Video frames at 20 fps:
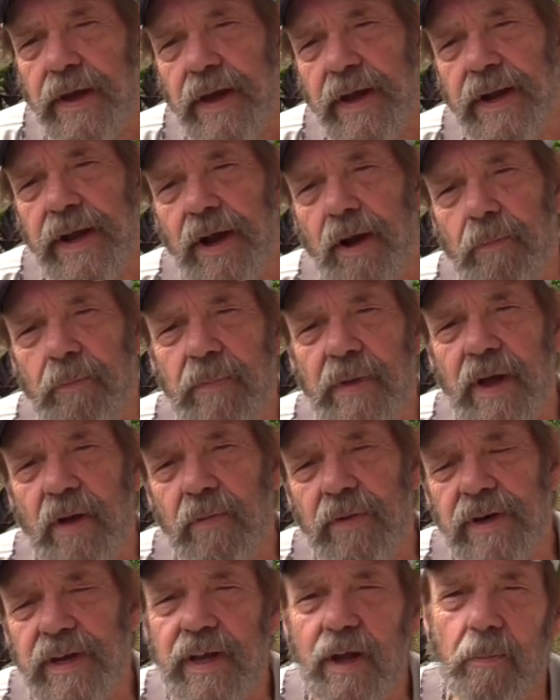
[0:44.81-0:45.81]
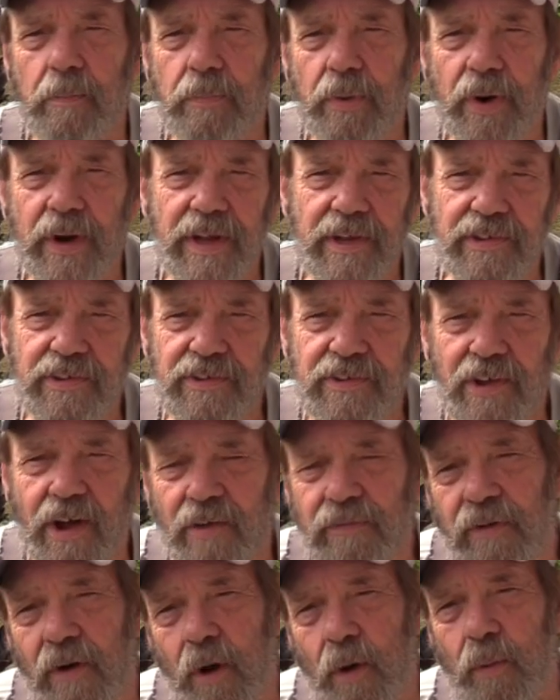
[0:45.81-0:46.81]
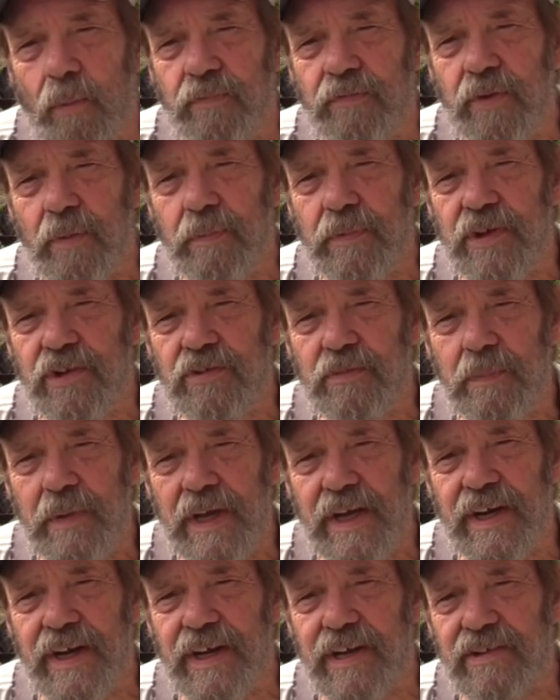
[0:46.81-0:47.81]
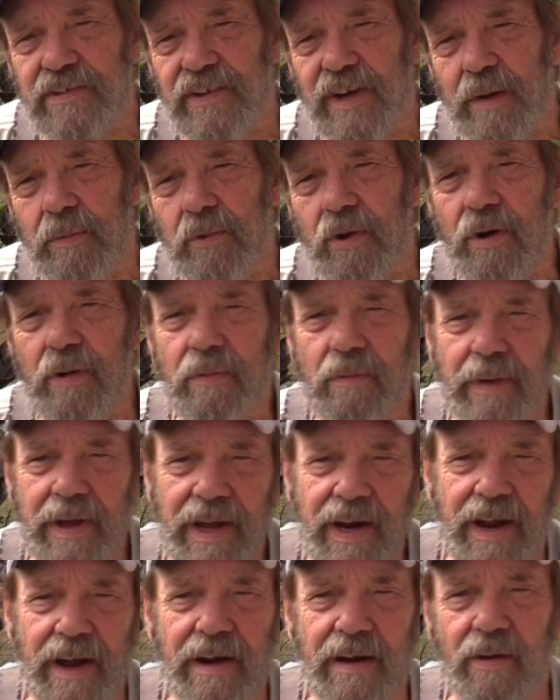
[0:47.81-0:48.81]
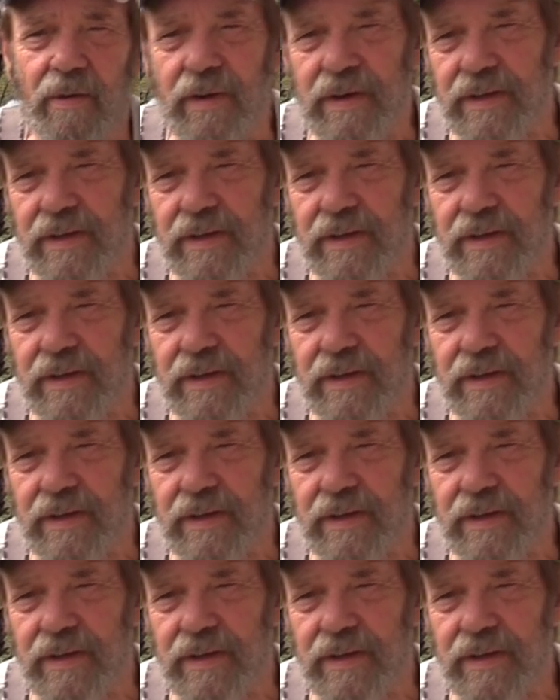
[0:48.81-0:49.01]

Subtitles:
Anyhow, Ellen kept bringing stuff home from these meetings, and I'm going, man, I don't know